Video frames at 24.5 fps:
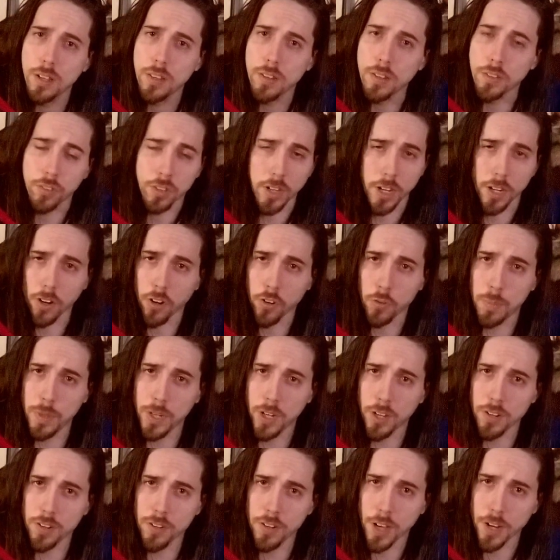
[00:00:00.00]
This cannot be
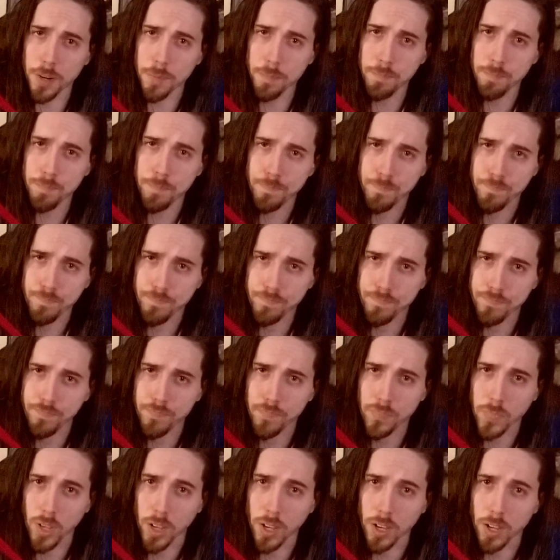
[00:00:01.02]
undone,
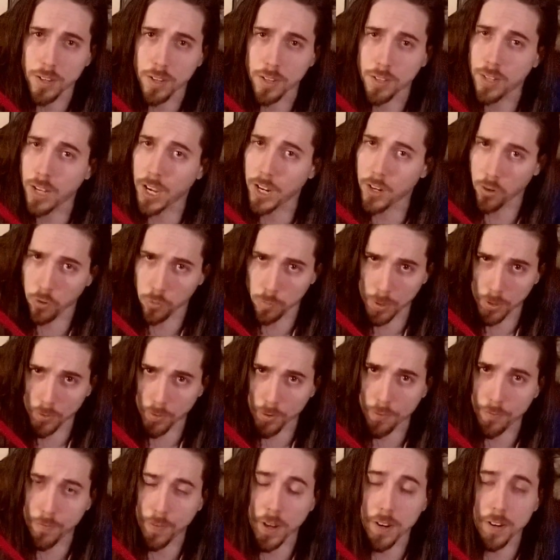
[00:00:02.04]
and it cannot be
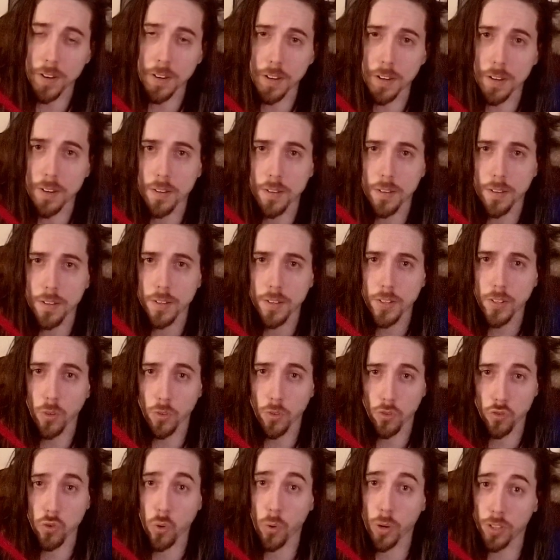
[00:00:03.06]
refunded. Your
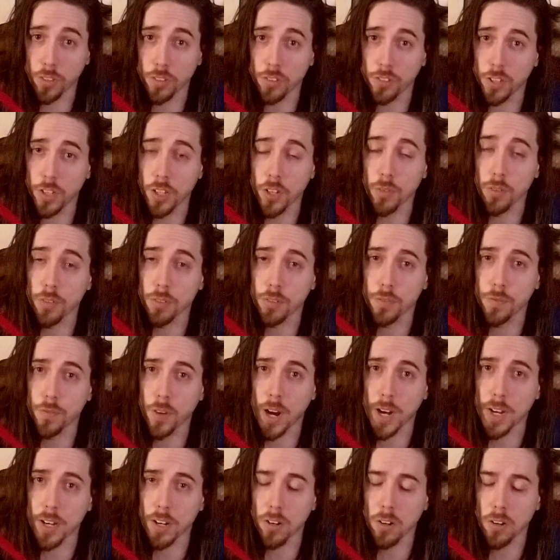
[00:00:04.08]
choice here is
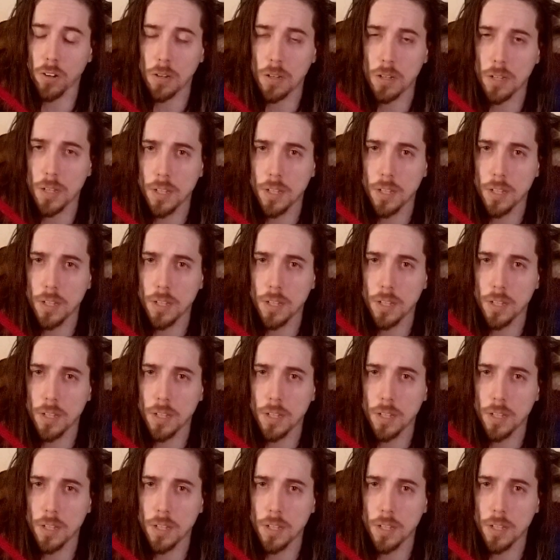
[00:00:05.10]
final.